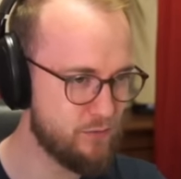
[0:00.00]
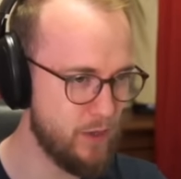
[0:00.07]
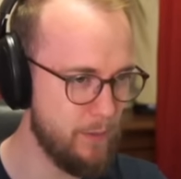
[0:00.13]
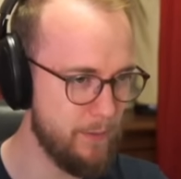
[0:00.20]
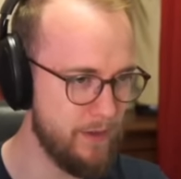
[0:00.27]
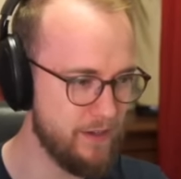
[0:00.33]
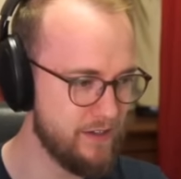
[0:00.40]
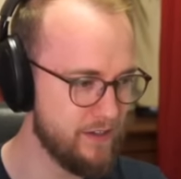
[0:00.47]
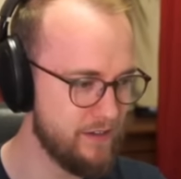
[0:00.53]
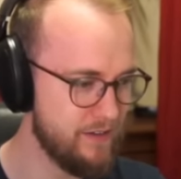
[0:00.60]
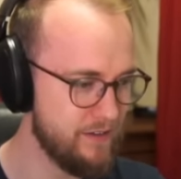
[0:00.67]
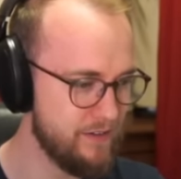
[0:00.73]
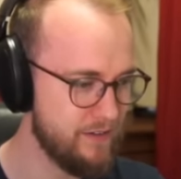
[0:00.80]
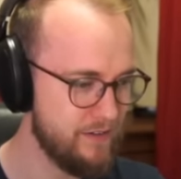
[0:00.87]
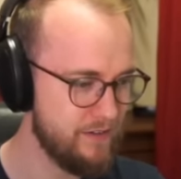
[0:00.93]
Grip them in.
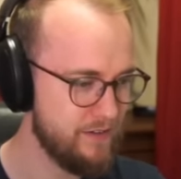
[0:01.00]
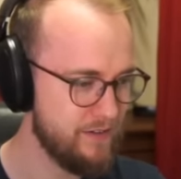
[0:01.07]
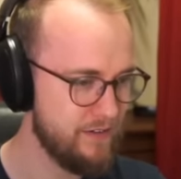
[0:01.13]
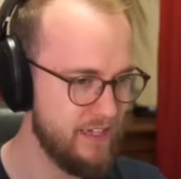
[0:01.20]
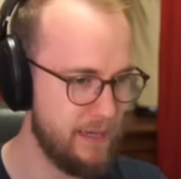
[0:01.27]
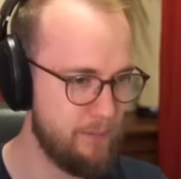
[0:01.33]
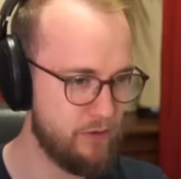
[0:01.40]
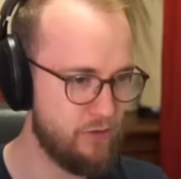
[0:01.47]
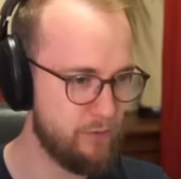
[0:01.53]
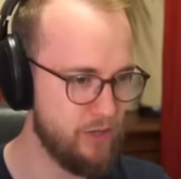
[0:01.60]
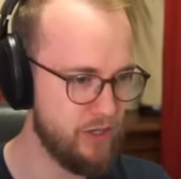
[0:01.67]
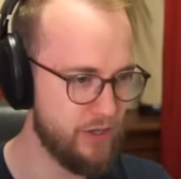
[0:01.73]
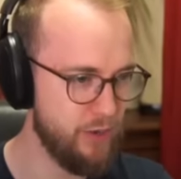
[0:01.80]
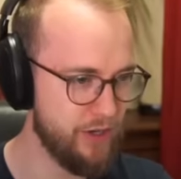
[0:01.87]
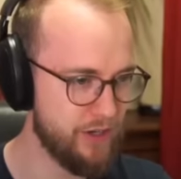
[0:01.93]
Now I'm gonna grip the
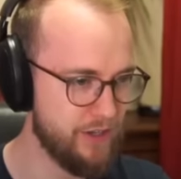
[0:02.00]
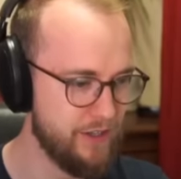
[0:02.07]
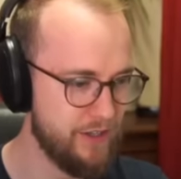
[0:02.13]
other one.